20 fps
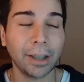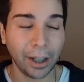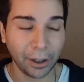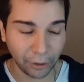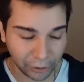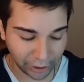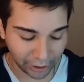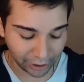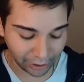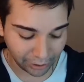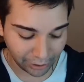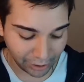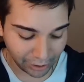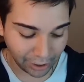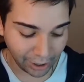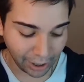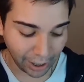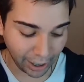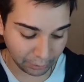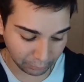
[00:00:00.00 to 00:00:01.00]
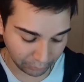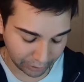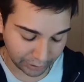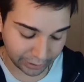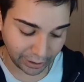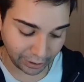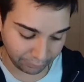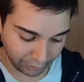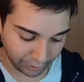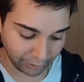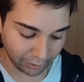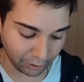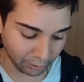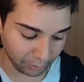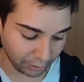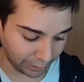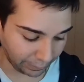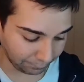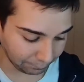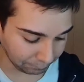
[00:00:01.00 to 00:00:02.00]
energy and receive it. All
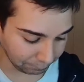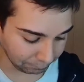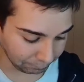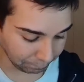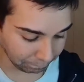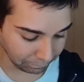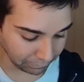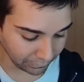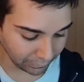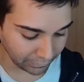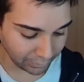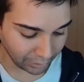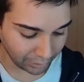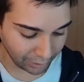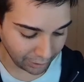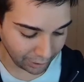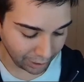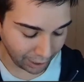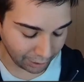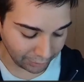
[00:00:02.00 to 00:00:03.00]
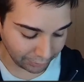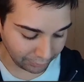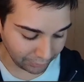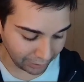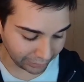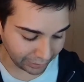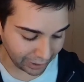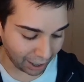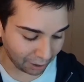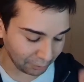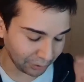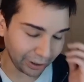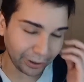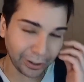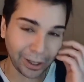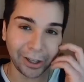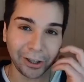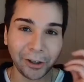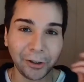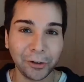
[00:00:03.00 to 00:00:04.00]
right. I'll leave it like that. I want to
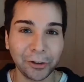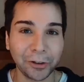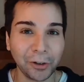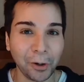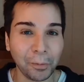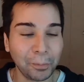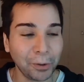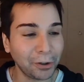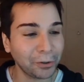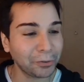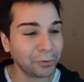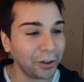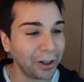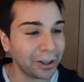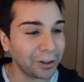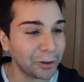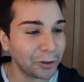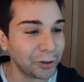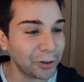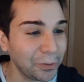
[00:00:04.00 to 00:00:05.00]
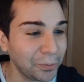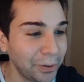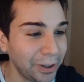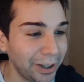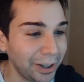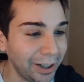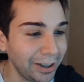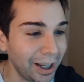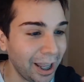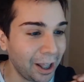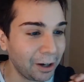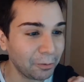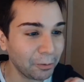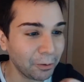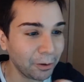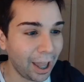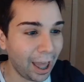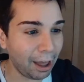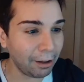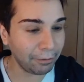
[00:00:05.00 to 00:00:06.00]
thank you, Scorpio. It's a very interesting reading. And
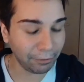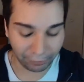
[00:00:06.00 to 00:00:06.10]
we're at